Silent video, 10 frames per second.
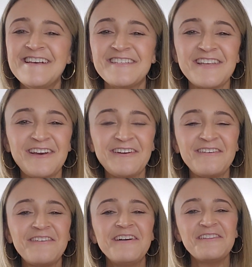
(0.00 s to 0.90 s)

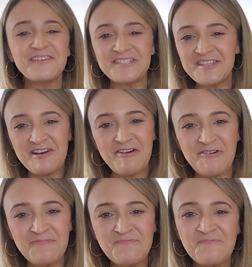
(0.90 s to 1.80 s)
So looked at the
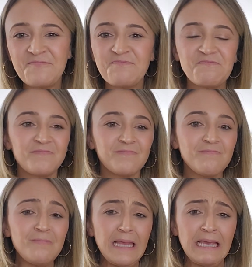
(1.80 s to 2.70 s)
home
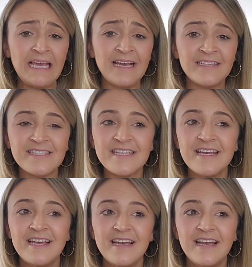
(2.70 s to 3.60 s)
and
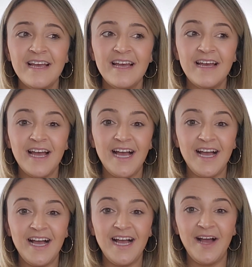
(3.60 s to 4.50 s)

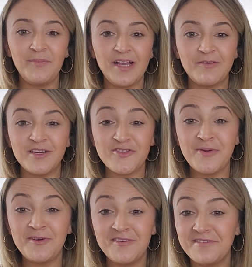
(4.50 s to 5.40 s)
I'm like, we're in
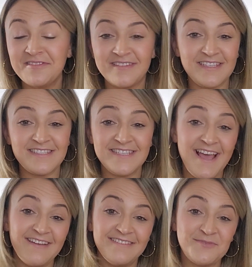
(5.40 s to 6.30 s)
trouble. This is
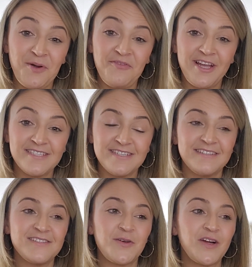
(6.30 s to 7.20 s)
it. It's perfect.
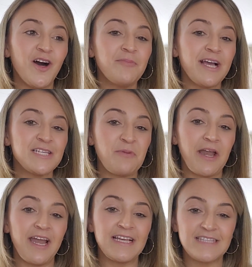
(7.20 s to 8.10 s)
So I called my husband
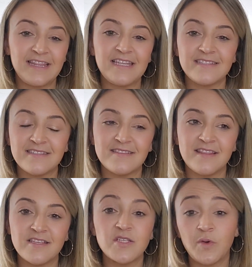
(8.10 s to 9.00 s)
and I said, this
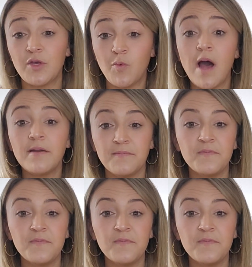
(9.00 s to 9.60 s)
is what you want.